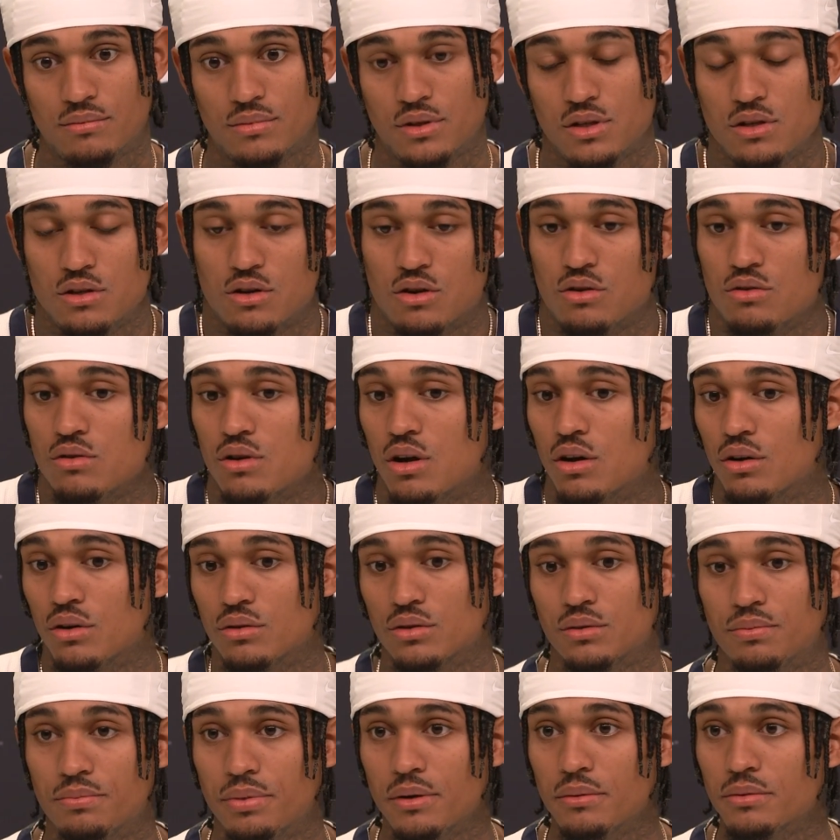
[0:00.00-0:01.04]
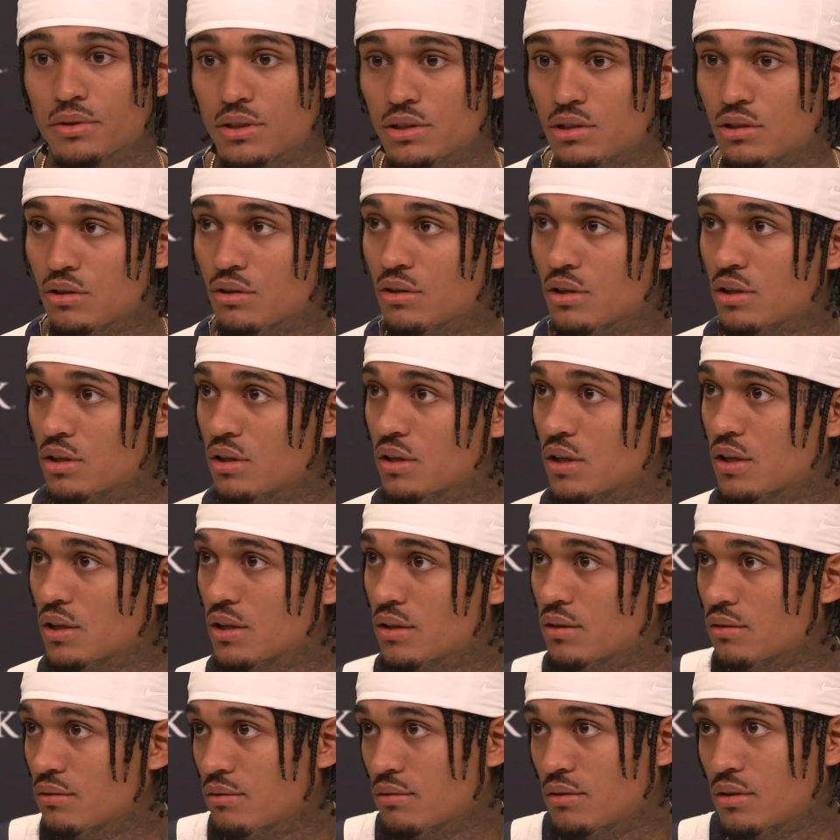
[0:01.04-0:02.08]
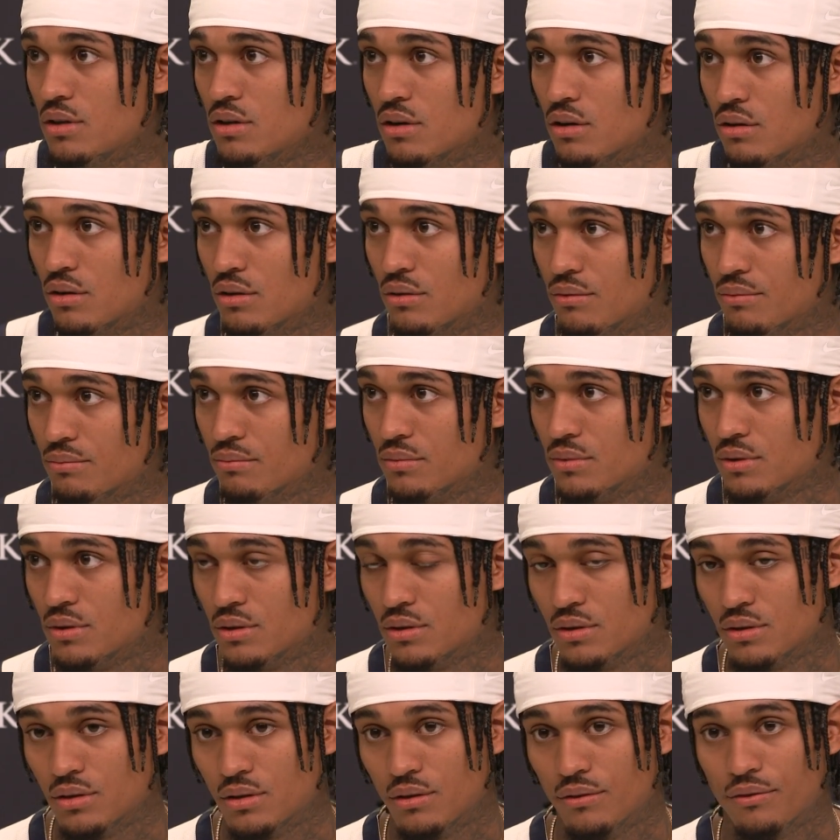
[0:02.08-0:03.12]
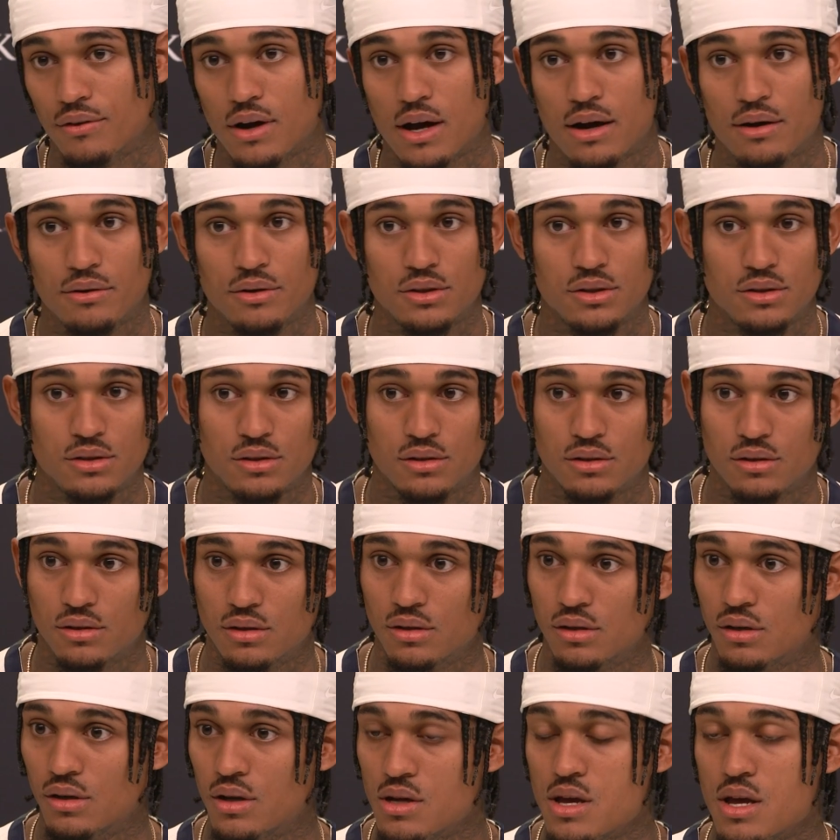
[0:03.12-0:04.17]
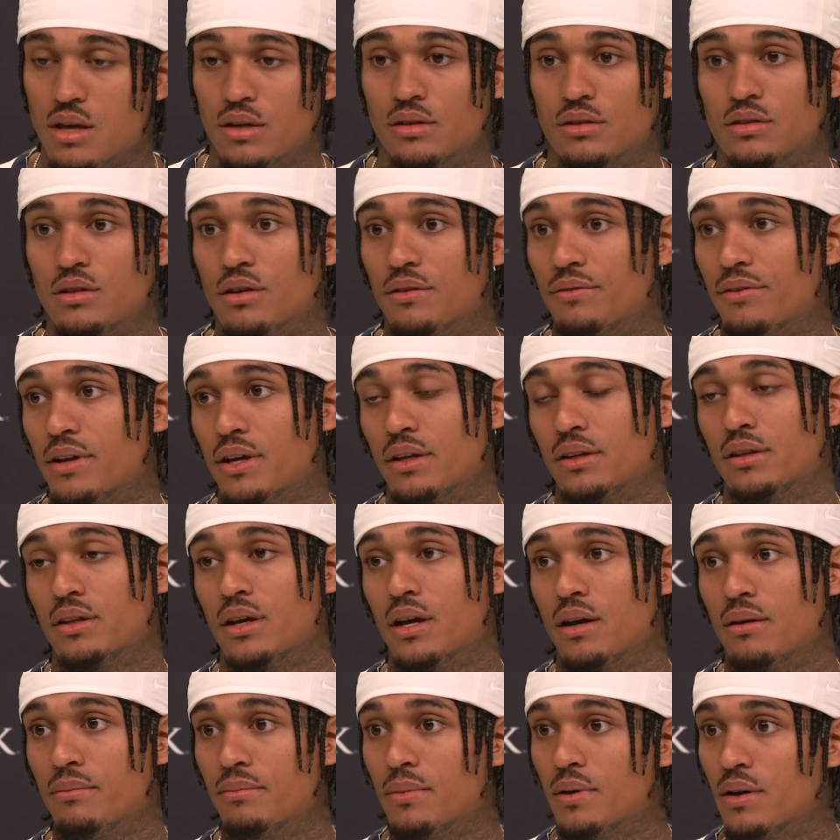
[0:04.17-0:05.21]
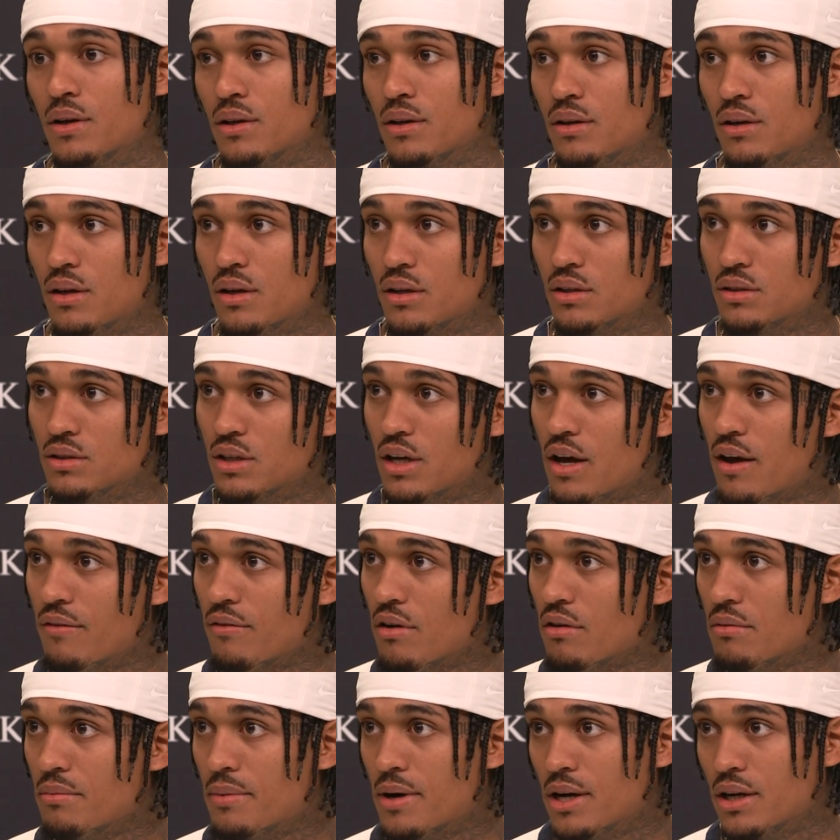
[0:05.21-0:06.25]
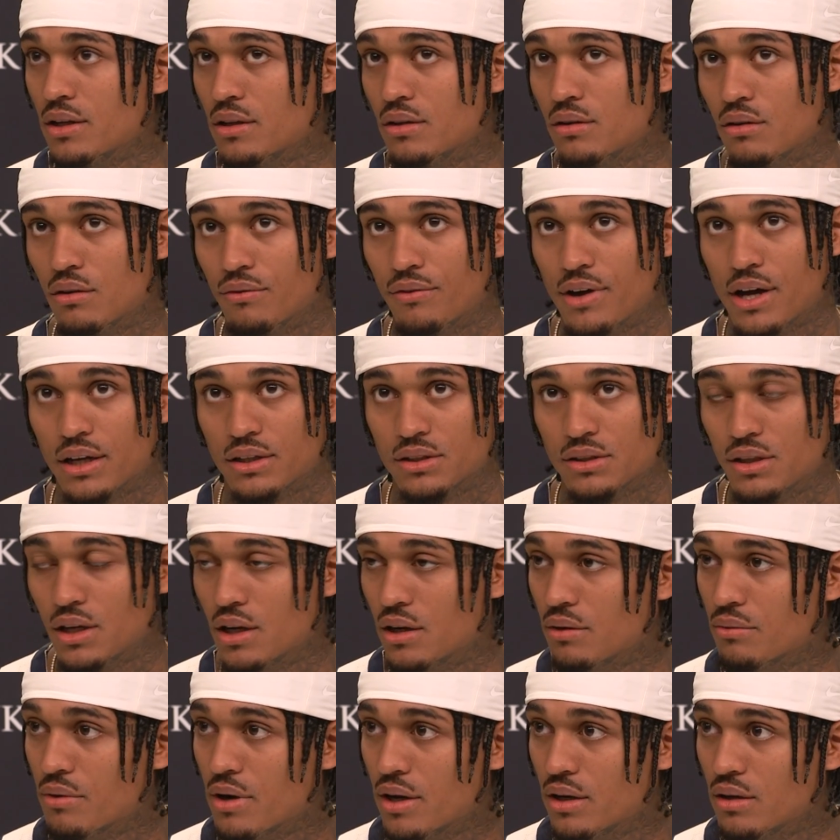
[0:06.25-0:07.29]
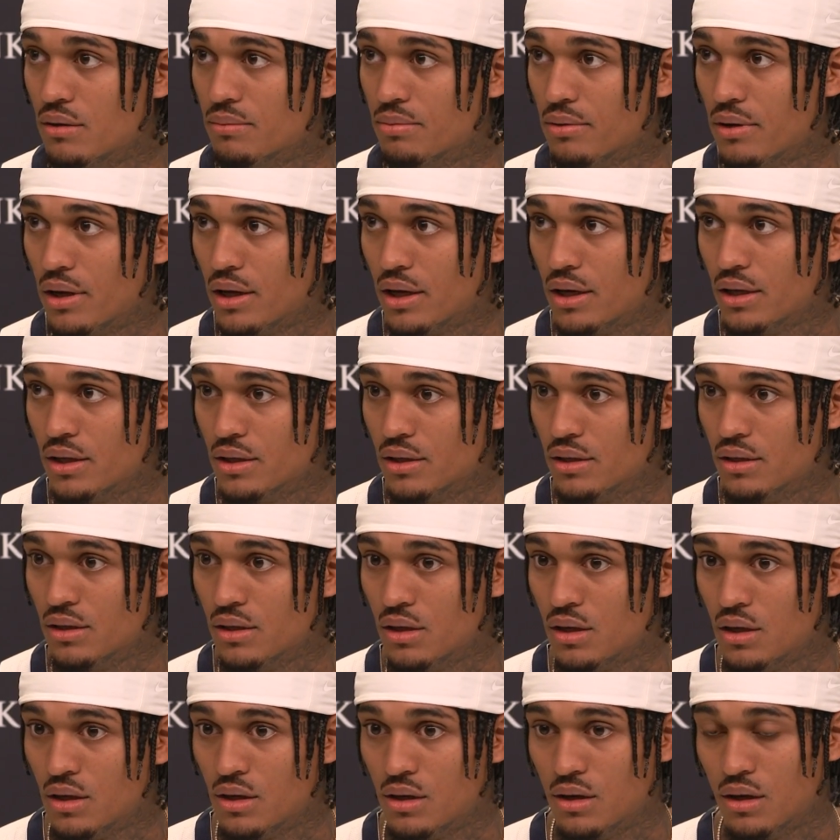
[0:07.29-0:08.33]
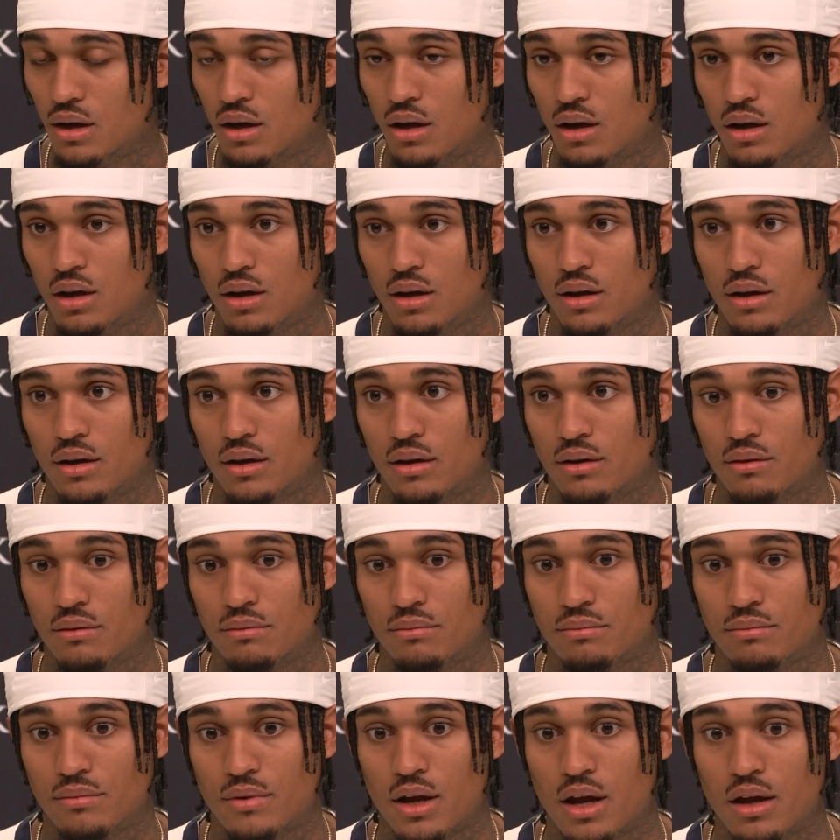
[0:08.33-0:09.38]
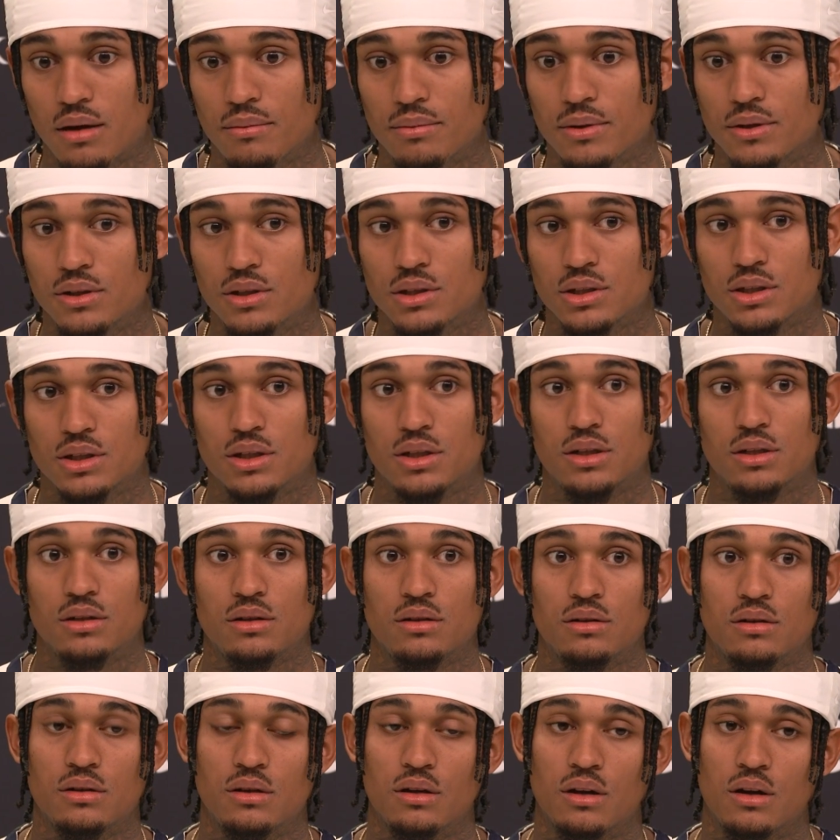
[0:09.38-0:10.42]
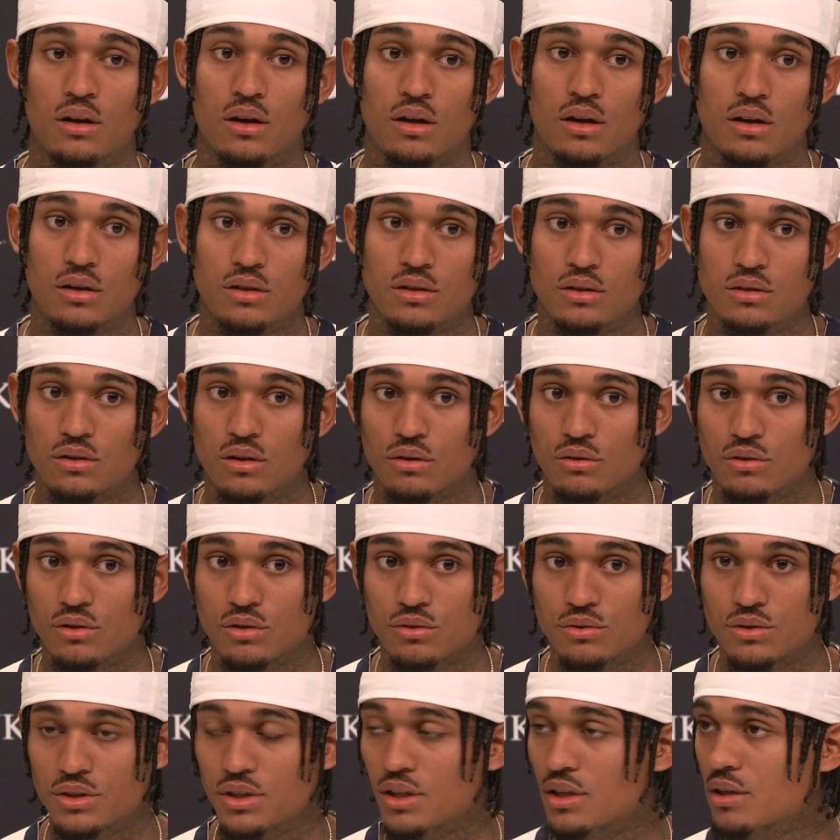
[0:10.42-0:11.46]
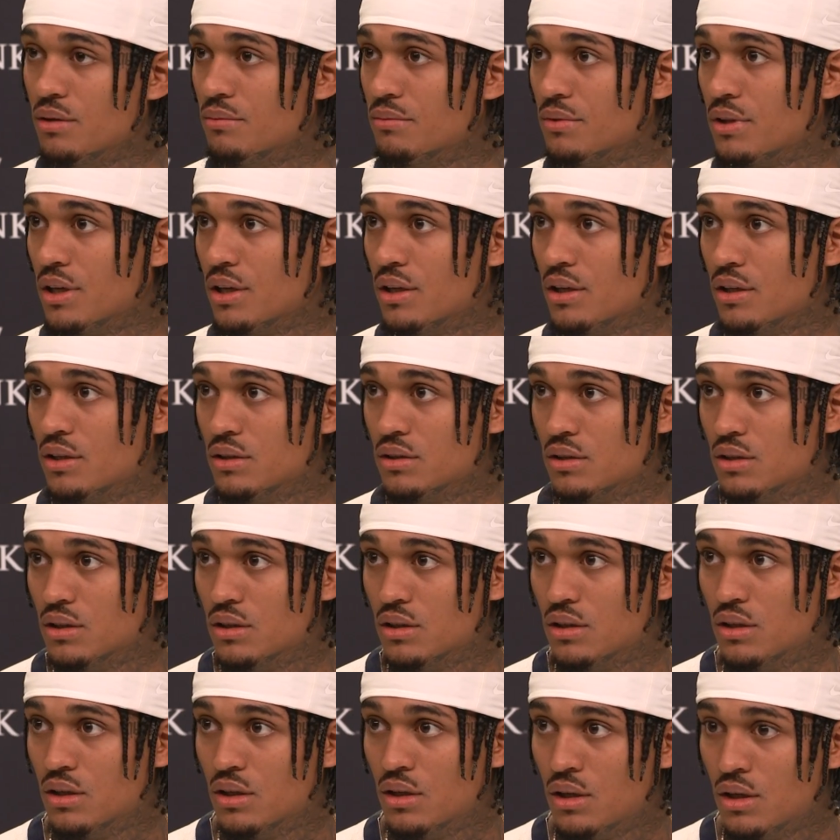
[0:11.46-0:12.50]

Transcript: you know, who knows, people still can get, you know, the virus and stuff like that, but to have everybody, you know, vaccinated, ready to play, and able to, you know, do team things and